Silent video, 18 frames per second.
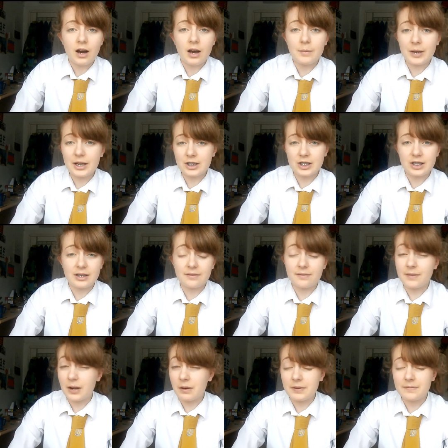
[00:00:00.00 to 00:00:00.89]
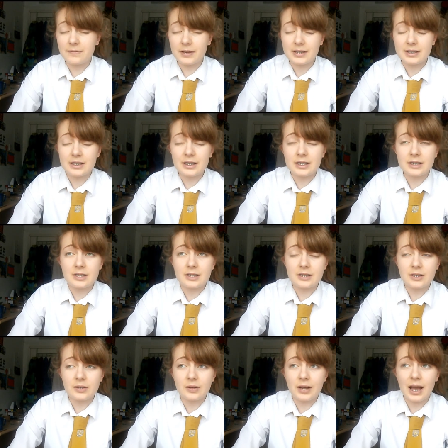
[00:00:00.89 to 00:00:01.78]
I'm actually a very fussy
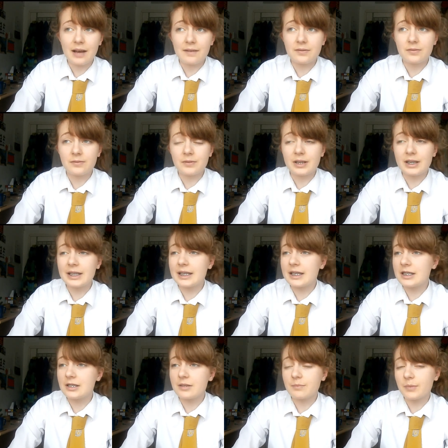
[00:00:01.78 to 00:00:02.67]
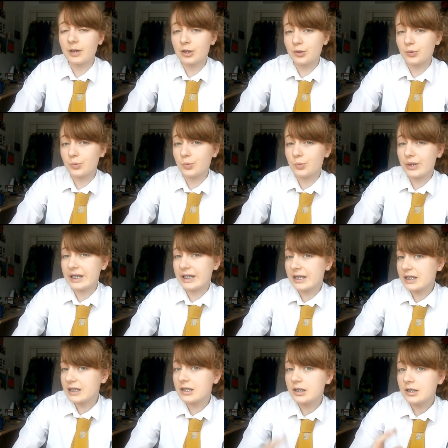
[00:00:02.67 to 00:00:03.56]
eater, so I haven't really eaten much
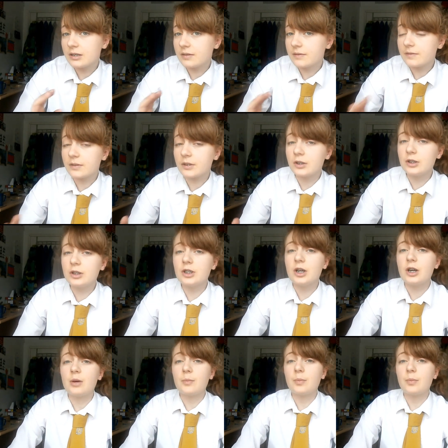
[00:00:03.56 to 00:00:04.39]
weird food,